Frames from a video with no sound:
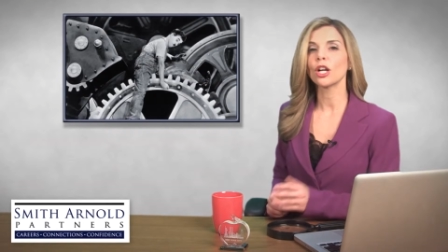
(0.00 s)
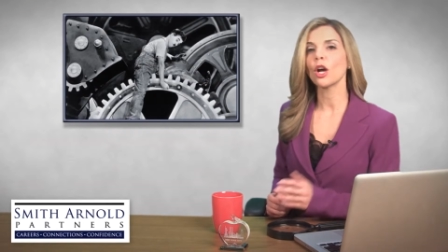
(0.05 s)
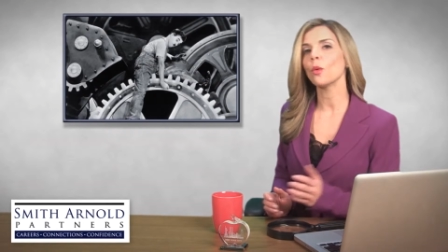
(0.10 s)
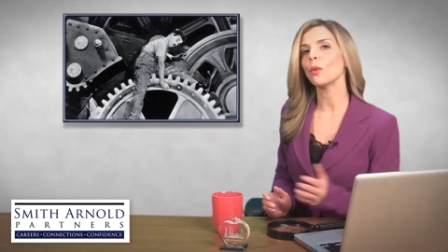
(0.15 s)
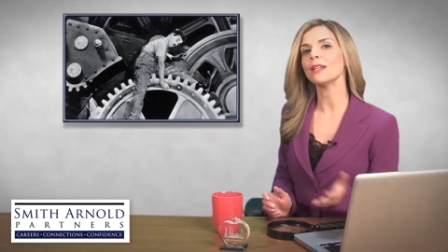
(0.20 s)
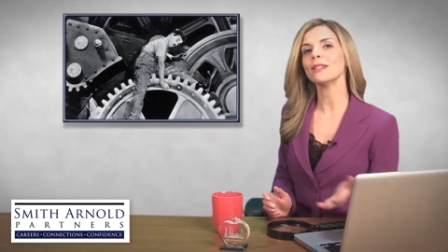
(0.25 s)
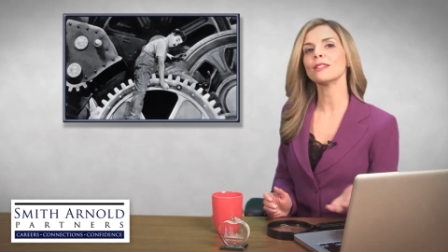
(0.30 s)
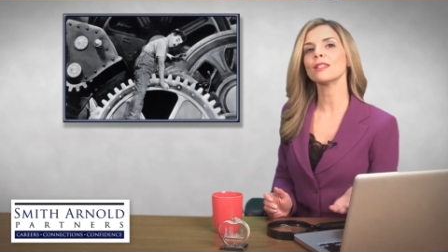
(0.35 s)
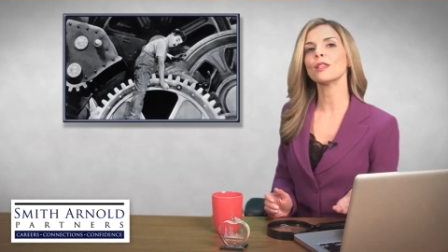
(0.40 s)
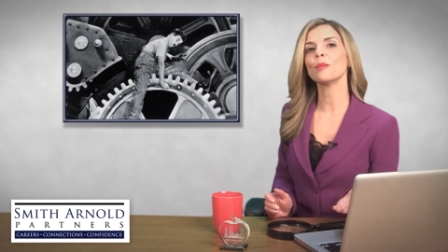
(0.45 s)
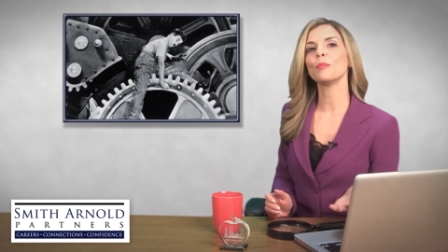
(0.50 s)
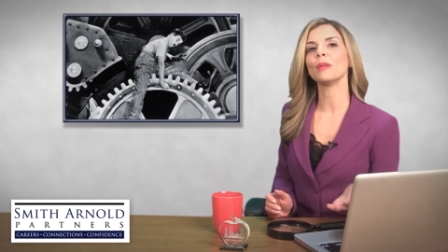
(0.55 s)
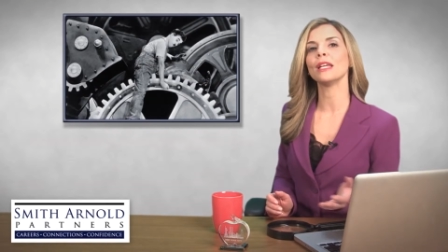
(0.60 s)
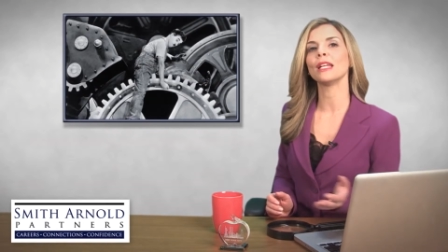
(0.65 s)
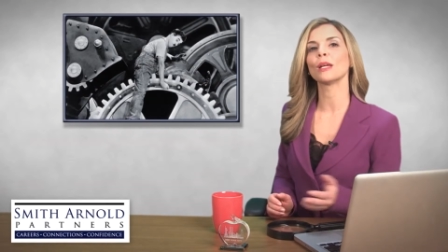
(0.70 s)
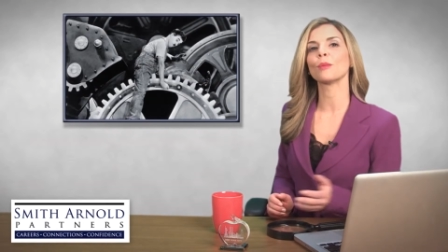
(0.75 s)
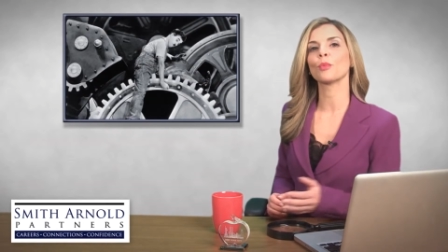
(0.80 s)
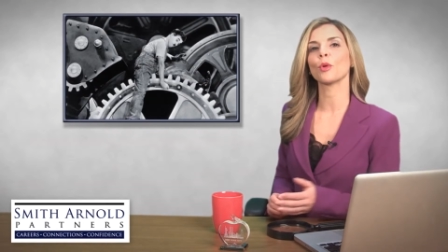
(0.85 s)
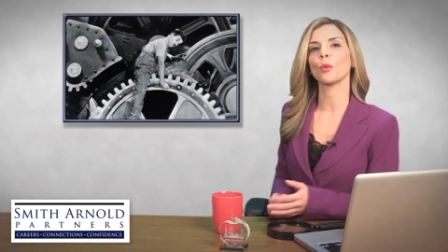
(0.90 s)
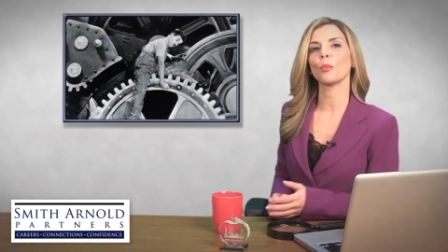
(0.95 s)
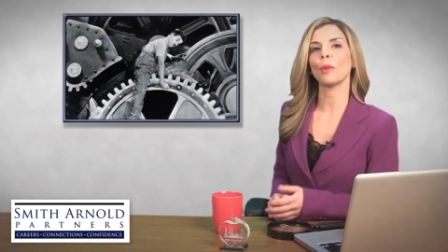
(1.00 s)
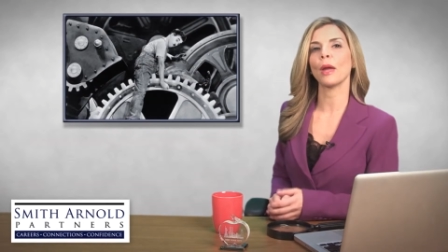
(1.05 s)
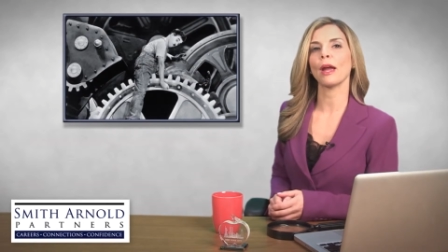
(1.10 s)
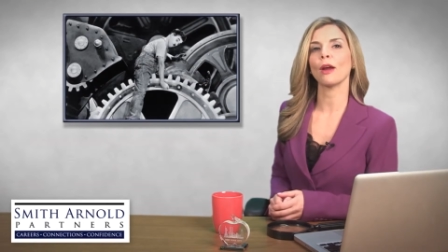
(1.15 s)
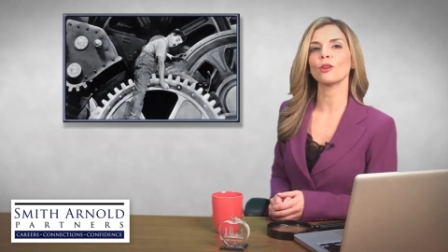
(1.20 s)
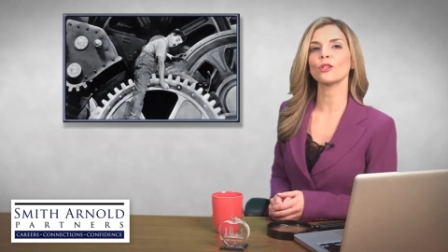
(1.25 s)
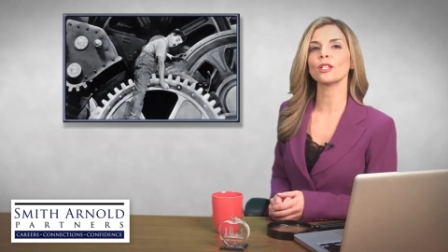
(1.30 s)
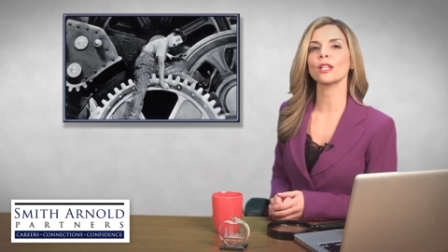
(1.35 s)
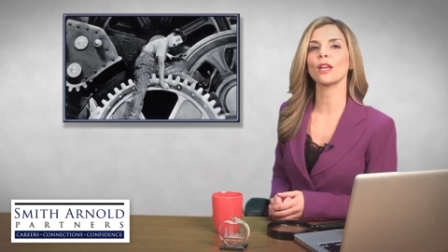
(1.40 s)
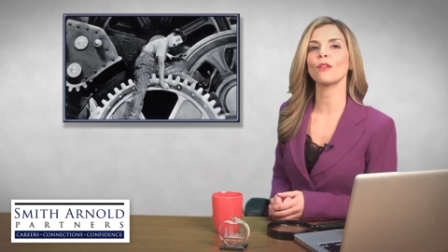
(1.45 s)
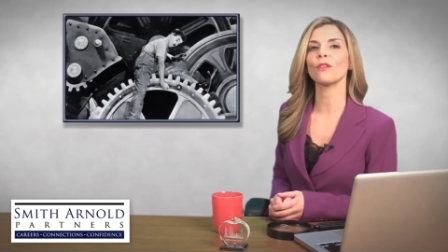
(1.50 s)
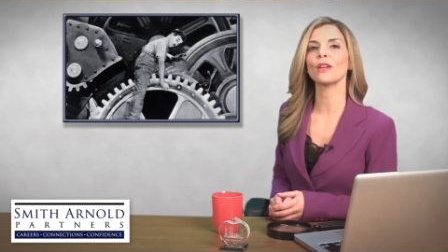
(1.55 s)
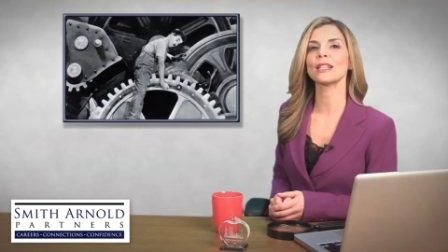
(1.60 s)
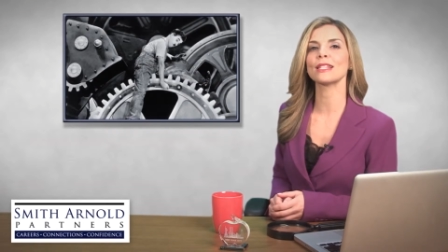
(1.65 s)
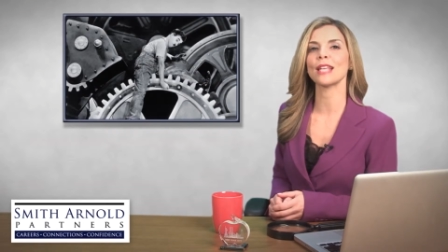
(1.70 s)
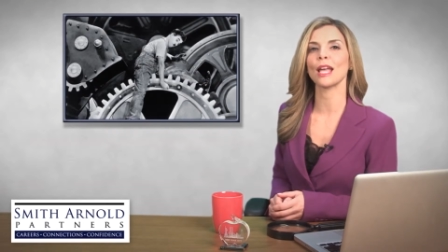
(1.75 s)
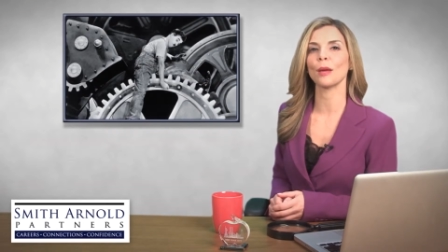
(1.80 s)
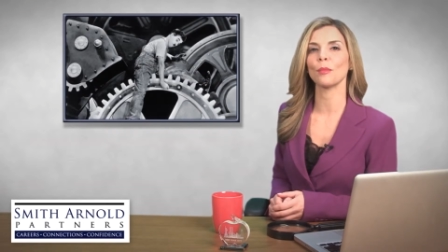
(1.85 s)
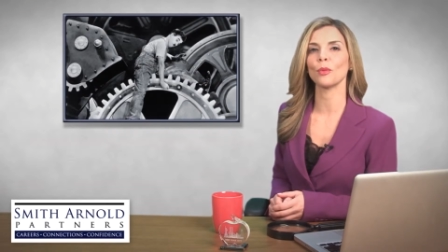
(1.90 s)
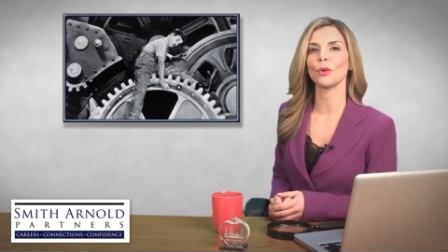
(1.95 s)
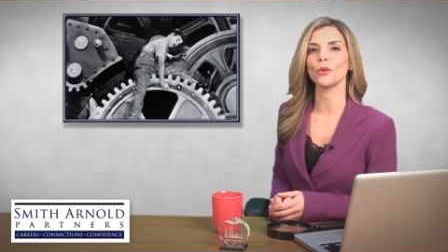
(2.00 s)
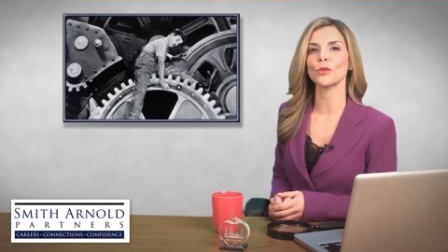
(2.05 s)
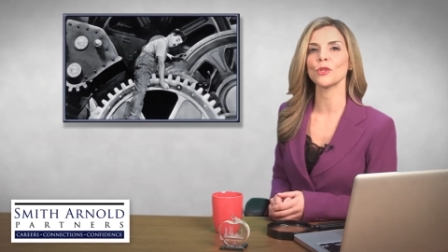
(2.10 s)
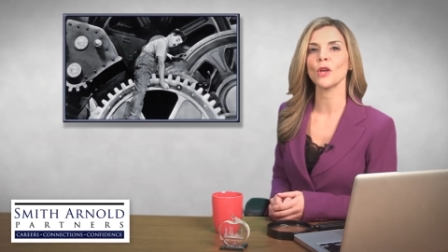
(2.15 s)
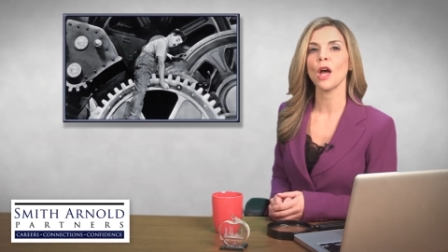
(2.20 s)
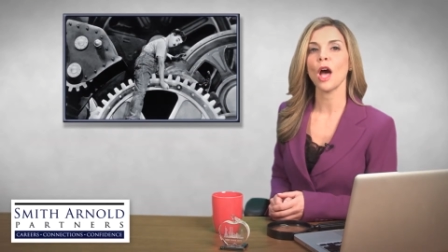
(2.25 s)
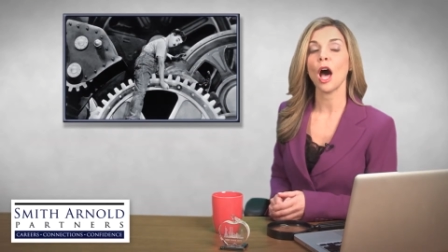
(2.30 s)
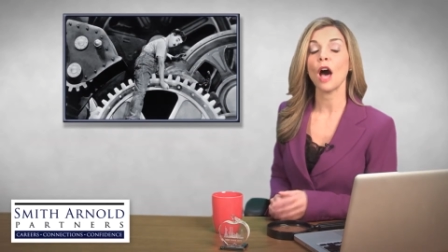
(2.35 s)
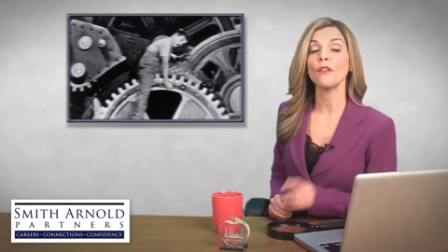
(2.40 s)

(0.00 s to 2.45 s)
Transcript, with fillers: Go into the meeting prepared to give examples